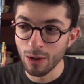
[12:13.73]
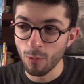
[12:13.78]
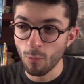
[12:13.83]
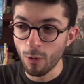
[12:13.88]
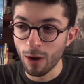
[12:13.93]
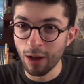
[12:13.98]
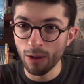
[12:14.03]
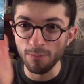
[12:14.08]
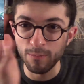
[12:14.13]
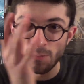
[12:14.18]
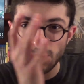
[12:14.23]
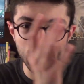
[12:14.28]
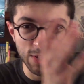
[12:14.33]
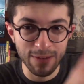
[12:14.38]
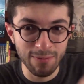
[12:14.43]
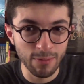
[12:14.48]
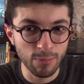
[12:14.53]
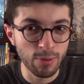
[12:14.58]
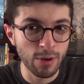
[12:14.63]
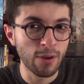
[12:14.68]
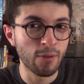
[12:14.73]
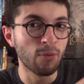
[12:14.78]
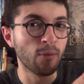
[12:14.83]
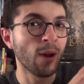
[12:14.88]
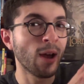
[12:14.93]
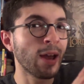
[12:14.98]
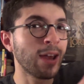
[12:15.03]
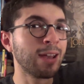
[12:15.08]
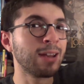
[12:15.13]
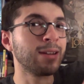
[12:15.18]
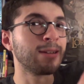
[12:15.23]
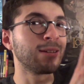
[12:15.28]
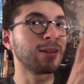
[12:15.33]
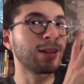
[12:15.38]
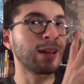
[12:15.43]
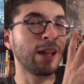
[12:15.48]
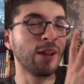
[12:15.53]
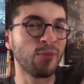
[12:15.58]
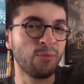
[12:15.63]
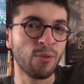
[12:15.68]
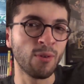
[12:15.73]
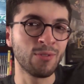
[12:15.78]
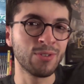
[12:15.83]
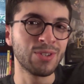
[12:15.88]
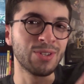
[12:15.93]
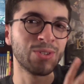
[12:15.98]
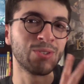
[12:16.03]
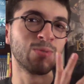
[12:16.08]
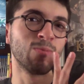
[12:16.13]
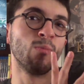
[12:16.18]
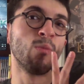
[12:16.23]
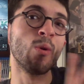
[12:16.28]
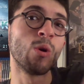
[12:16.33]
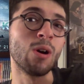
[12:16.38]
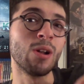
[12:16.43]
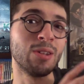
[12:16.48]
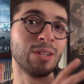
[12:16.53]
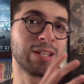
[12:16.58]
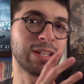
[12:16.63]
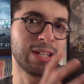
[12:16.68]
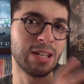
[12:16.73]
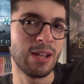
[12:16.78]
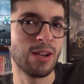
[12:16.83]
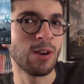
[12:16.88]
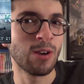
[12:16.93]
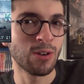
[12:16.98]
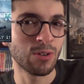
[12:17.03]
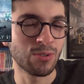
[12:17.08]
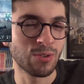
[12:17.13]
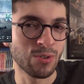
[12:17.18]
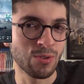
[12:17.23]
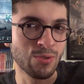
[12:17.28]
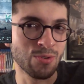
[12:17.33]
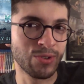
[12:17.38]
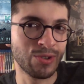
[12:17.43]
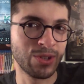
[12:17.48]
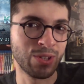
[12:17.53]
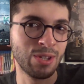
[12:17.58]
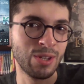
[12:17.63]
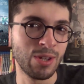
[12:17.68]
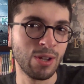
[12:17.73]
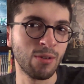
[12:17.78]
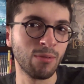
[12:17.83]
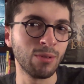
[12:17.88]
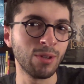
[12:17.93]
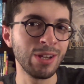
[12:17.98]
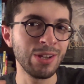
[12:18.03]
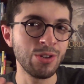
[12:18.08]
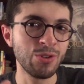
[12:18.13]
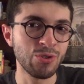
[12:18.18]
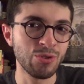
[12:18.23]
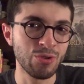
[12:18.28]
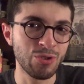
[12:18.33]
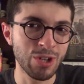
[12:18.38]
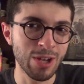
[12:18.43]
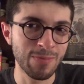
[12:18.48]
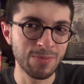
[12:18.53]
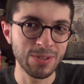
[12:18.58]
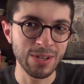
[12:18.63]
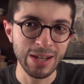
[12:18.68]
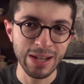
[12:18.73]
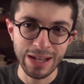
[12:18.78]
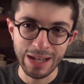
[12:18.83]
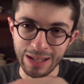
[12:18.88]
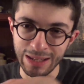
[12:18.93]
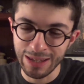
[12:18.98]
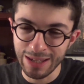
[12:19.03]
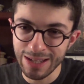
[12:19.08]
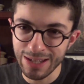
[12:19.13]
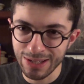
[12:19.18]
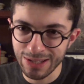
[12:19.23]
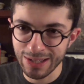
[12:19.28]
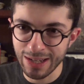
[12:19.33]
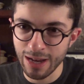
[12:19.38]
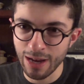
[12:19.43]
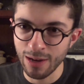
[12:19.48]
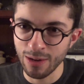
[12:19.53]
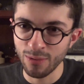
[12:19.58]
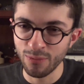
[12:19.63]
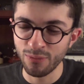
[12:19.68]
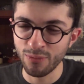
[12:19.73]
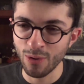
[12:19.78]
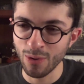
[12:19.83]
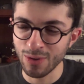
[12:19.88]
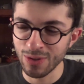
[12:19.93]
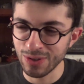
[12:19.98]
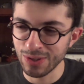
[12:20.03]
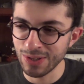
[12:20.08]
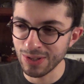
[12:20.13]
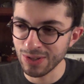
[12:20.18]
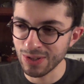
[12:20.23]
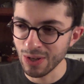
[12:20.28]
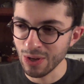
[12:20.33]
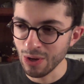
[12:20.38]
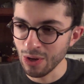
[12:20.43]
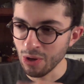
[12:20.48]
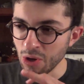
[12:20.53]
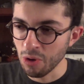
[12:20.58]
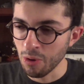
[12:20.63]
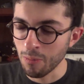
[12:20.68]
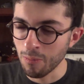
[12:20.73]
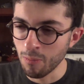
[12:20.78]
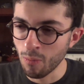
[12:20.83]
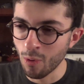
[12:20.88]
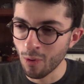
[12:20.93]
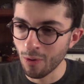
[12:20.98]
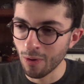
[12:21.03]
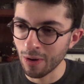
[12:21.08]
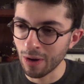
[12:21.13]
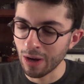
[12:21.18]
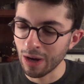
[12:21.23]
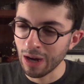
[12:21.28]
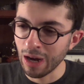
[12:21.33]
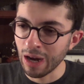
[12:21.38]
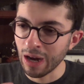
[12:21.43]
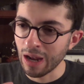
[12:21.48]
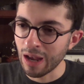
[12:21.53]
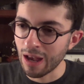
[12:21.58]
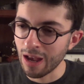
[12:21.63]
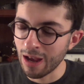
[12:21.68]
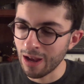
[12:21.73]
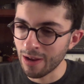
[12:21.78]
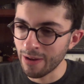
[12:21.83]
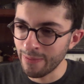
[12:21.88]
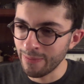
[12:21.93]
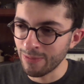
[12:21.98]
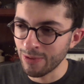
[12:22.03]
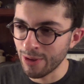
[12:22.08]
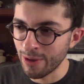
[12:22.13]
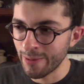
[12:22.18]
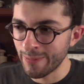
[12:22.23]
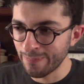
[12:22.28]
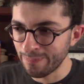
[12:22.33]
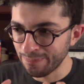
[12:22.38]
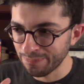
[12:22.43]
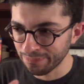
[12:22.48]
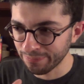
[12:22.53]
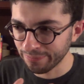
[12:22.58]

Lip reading: While Saving Private Ryan kind of focuses more on the characters and their relationships, this kind of focuses more on the